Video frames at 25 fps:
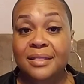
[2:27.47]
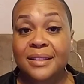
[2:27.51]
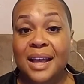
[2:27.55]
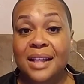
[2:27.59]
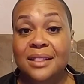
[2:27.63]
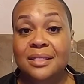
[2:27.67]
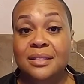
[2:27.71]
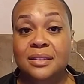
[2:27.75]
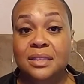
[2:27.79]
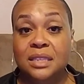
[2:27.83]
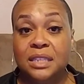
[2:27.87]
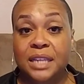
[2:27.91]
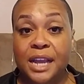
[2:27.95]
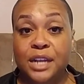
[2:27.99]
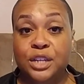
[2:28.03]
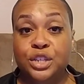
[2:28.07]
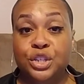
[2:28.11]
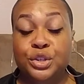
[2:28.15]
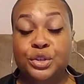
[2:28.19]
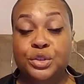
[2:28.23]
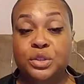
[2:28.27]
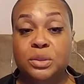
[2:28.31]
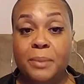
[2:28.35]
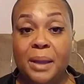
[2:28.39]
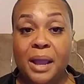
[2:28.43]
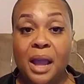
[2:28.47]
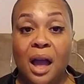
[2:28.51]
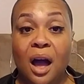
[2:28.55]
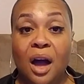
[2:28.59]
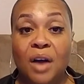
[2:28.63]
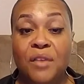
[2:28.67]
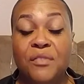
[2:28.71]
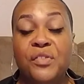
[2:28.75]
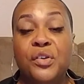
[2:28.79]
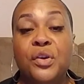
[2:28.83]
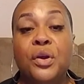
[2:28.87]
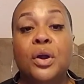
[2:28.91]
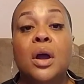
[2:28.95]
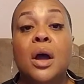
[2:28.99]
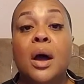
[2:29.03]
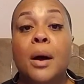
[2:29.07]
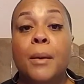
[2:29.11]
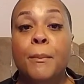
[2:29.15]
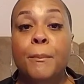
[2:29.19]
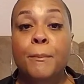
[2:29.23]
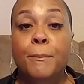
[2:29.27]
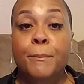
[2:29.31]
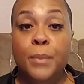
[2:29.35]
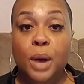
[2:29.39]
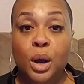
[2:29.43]
that the schedulers may offer.
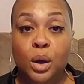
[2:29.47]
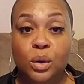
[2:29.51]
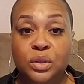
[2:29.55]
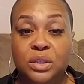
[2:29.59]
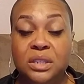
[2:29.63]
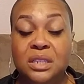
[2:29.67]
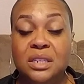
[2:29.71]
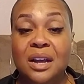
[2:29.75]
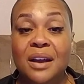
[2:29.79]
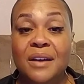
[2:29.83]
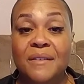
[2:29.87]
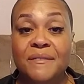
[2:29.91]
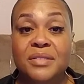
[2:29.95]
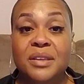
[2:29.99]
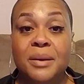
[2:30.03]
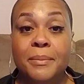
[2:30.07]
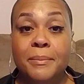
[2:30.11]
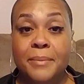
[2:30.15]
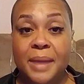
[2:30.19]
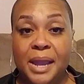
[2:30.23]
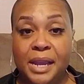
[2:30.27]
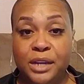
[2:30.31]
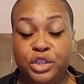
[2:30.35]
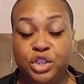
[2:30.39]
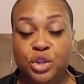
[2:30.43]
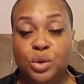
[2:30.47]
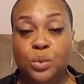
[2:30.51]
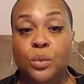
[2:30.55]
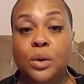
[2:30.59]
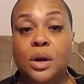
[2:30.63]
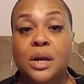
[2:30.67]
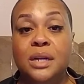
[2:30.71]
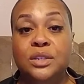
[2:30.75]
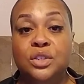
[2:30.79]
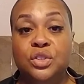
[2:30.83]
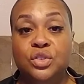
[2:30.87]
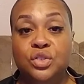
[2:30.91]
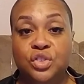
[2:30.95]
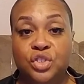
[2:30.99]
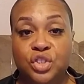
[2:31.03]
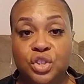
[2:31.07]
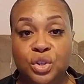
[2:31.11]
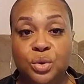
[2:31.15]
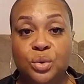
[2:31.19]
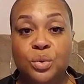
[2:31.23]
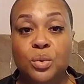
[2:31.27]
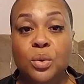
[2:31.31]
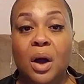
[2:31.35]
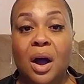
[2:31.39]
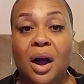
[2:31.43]
Most of the major ones
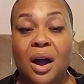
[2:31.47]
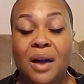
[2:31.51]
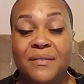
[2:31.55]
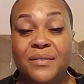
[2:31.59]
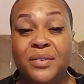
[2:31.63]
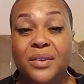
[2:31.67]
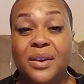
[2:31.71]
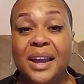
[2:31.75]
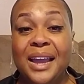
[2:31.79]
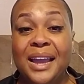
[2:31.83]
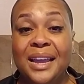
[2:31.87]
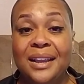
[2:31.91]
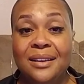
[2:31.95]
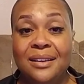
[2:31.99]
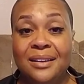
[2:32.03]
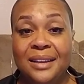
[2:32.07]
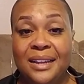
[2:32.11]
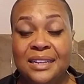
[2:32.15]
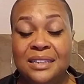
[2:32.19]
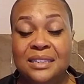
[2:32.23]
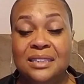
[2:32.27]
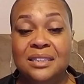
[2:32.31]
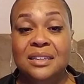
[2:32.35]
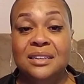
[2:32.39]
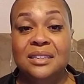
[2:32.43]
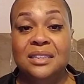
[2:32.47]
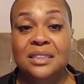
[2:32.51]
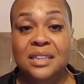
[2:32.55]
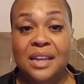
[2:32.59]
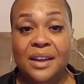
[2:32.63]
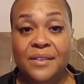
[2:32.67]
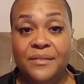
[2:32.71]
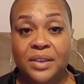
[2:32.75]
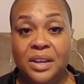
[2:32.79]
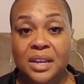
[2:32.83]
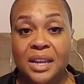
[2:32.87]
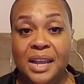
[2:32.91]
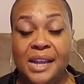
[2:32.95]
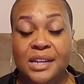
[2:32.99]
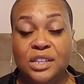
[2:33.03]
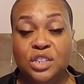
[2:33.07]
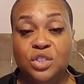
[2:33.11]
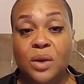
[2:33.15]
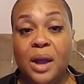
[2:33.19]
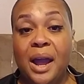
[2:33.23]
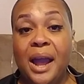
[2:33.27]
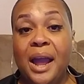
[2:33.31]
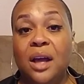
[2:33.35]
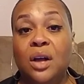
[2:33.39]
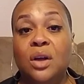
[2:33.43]
do offer at least a 7-day
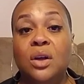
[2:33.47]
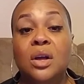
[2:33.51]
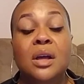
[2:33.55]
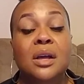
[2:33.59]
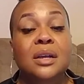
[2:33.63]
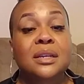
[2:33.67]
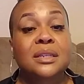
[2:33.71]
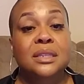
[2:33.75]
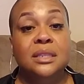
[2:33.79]
trial.